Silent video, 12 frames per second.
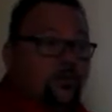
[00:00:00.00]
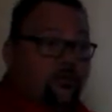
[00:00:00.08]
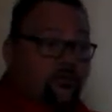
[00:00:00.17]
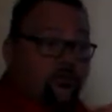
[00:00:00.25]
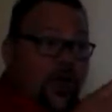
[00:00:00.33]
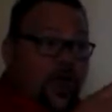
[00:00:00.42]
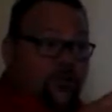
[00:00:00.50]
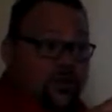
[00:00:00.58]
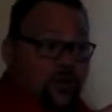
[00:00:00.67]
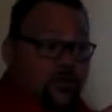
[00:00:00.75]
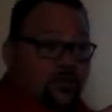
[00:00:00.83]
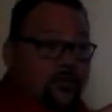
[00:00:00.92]
if you're
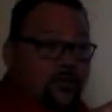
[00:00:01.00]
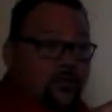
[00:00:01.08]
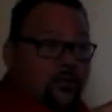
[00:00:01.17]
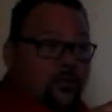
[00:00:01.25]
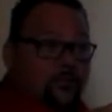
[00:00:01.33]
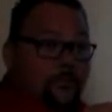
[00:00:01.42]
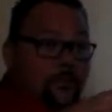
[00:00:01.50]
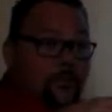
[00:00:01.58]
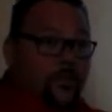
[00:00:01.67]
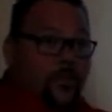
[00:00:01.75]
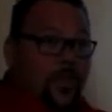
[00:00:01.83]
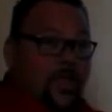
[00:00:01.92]
drafting,
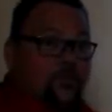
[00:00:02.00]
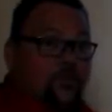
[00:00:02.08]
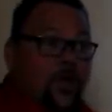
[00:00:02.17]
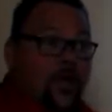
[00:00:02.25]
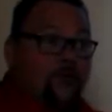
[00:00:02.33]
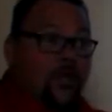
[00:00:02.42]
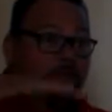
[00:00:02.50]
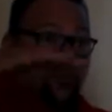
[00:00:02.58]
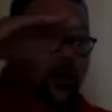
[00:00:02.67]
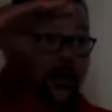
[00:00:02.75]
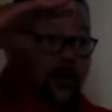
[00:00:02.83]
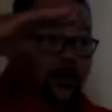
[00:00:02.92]
and you have
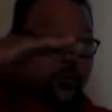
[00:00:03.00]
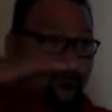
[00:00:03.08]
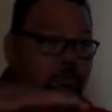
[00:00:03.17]
that pump,